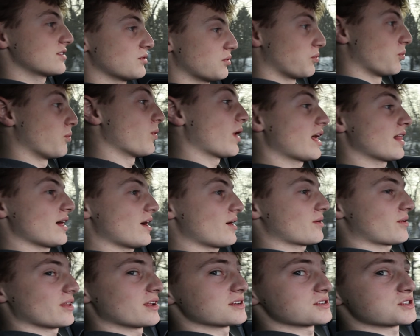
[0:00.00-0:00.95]
way
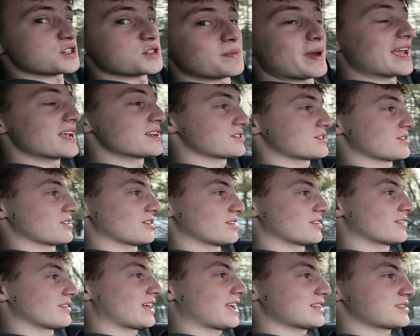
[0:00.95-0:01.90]
louder than a spacer.
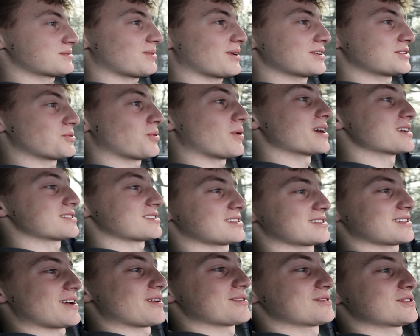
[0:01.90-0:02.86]
Like, it's probably twice
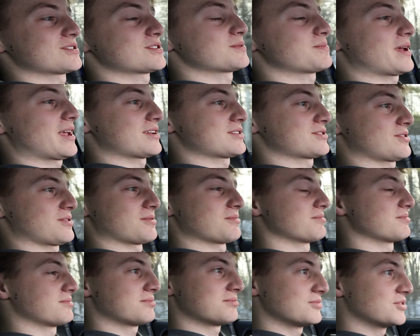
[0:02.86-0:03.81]
as loud as a spacer,
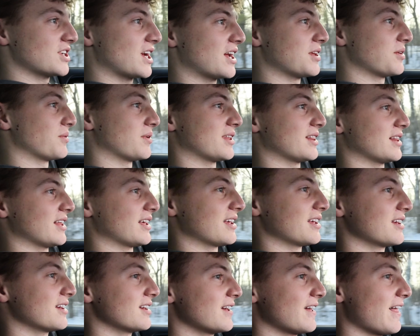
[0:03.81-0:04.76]
genuinely.
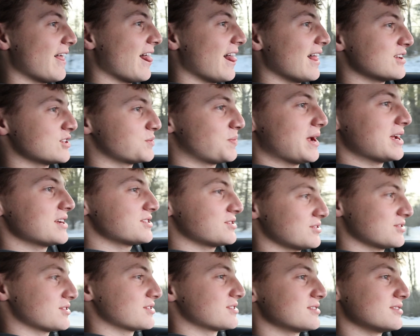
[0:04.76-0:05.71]
Yeah.
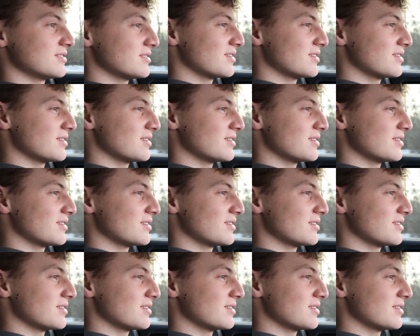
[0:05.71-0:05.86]
Spacers,